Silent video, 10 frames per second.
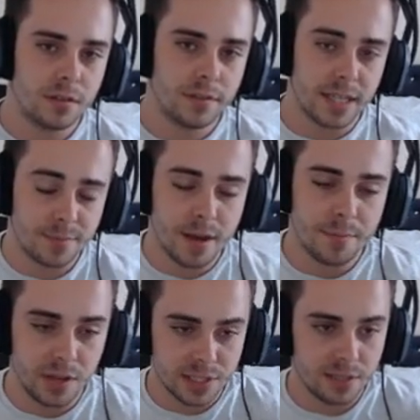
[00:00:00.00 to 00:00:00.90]
That's my
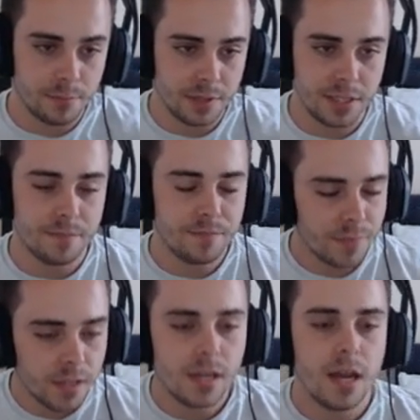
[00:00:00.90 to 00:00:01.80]
personal opinion.
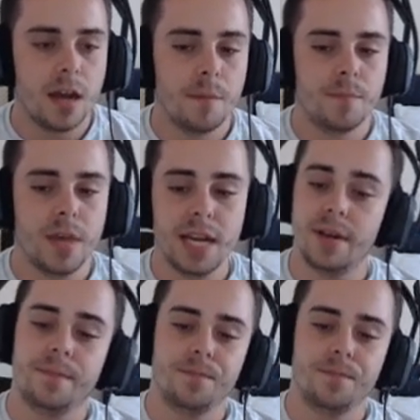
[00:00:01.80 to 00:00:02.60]
Um, anyway,